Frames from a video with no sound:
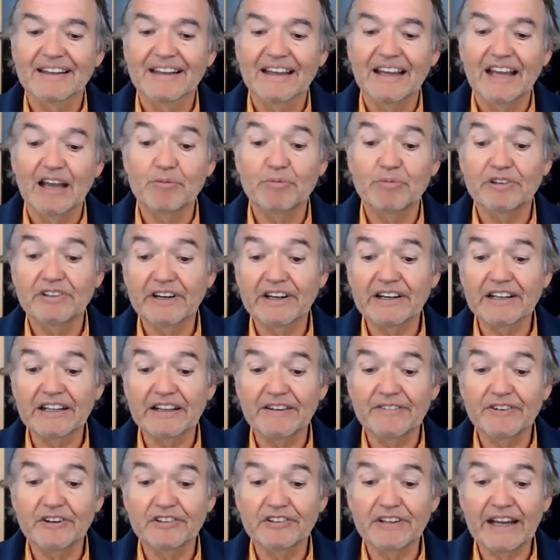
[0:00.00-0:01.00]
and particularly if
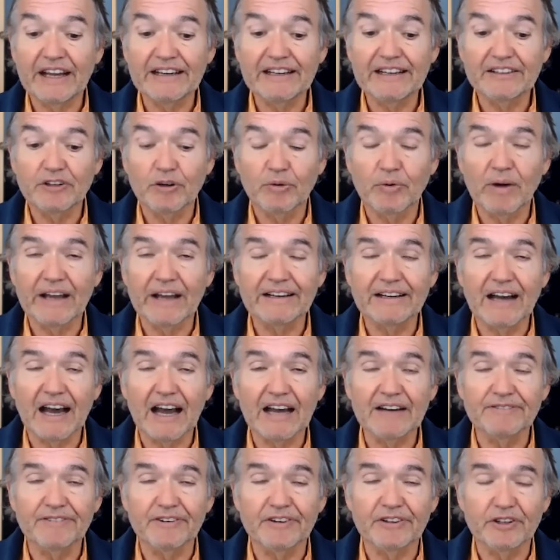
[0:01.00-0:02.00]
you're dating the right guy
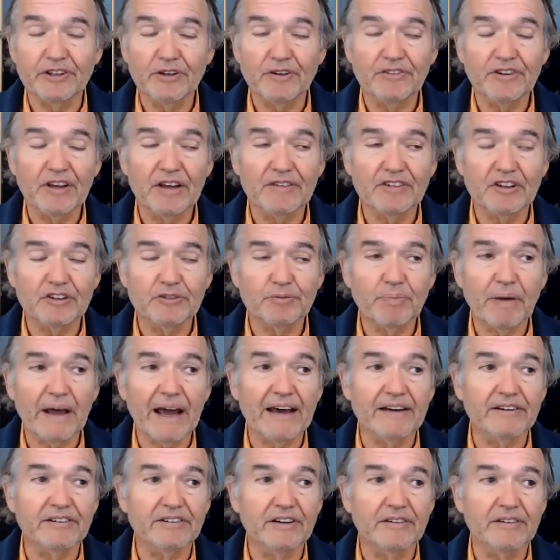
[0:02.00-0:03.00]
for you if you have this
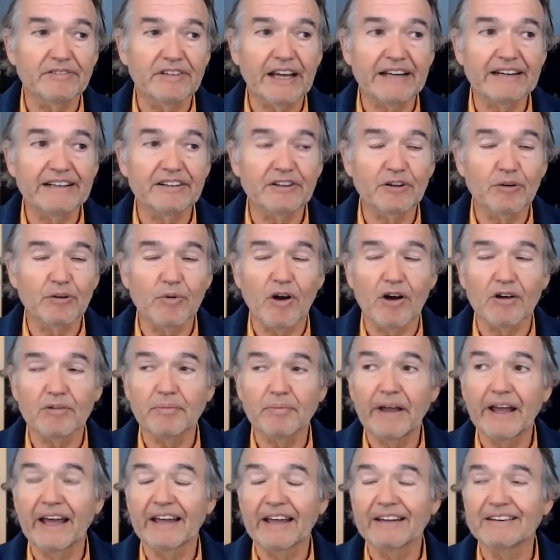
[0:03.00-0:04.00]
pattern of dating the wrong
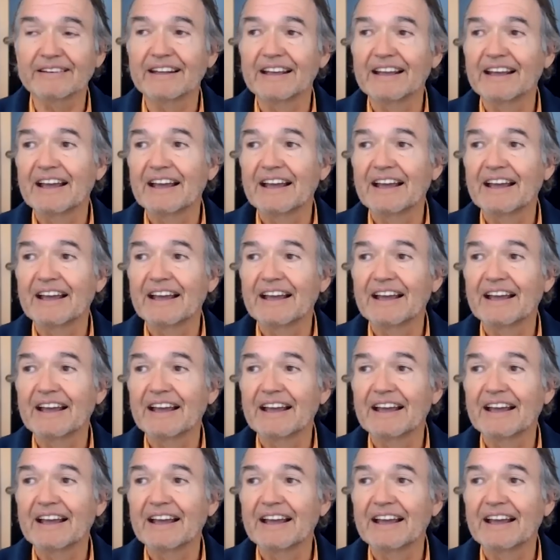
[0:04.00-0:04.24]
men